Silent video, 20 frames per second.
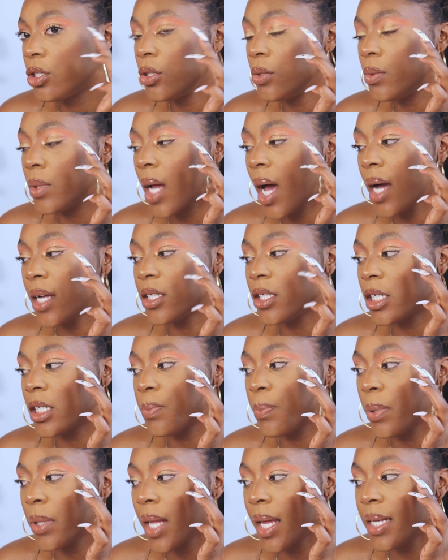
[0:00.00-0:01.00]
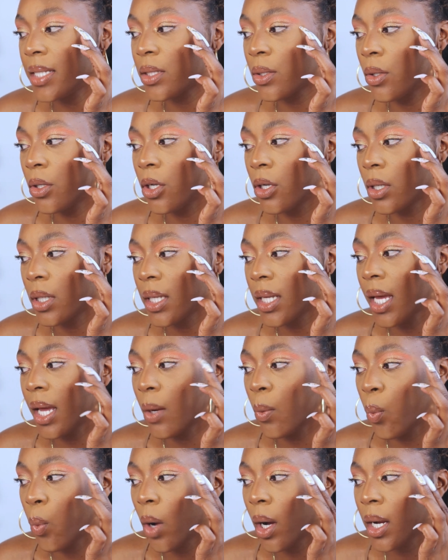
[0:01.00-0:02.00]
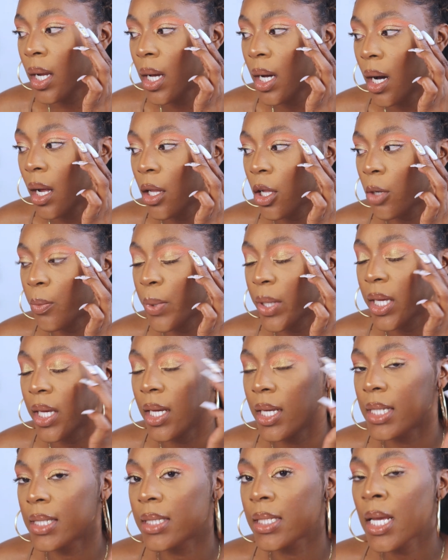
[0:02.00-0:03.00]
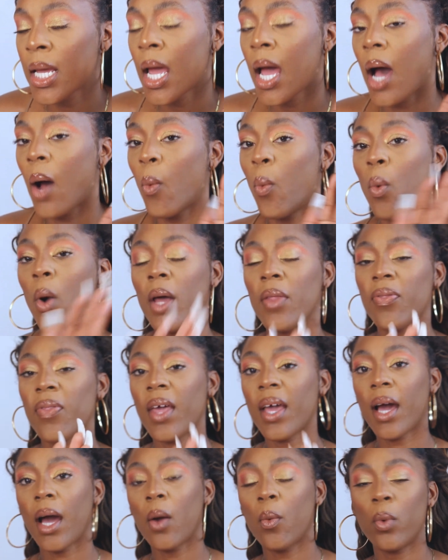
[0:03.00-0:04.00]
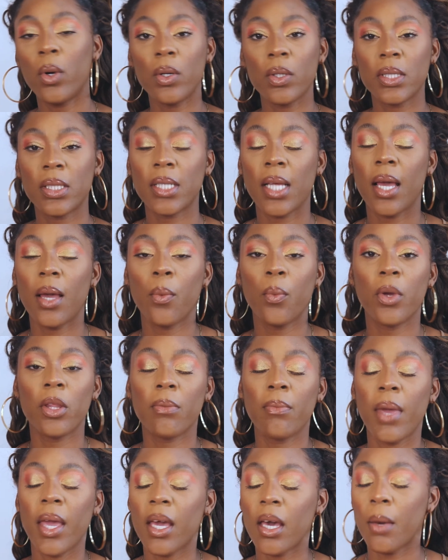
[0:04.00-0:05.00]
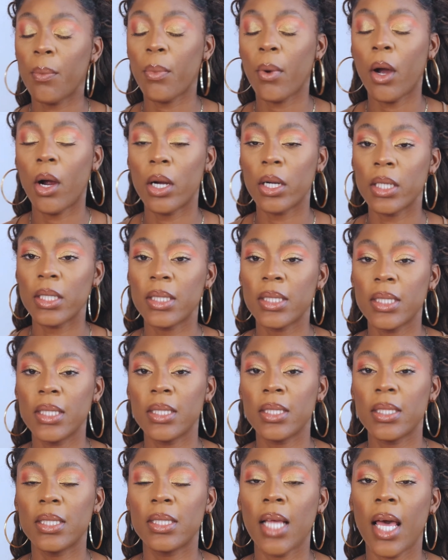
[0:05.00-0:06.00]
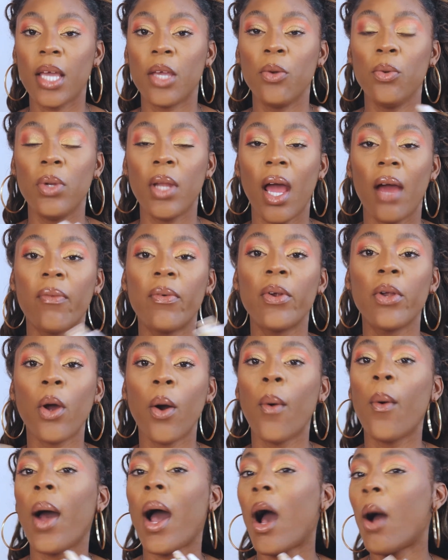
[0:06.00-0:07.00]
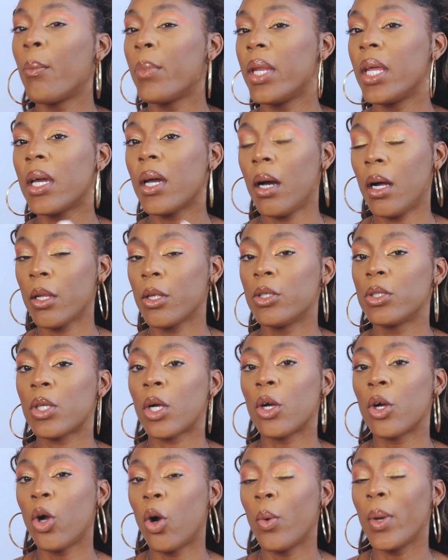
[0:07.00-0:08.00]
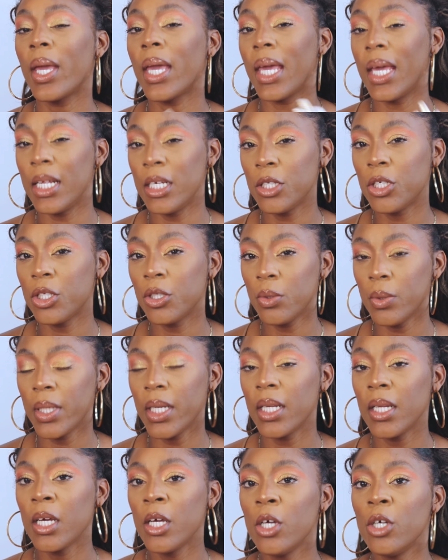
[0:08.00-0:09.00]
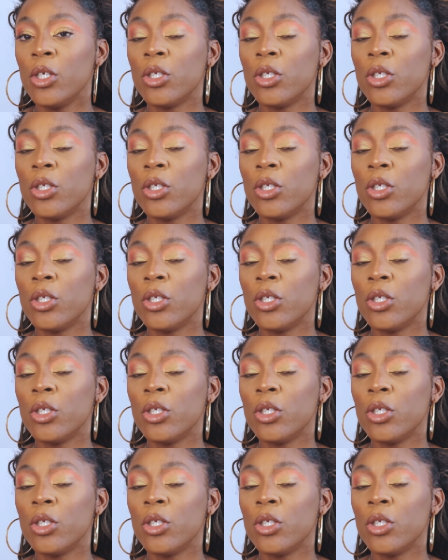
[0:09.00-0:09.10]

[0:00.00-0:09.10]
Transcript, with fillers: Do not just place on your lid one color because one thing I will say with makeup artists is, is that you never know how many colors are going into it.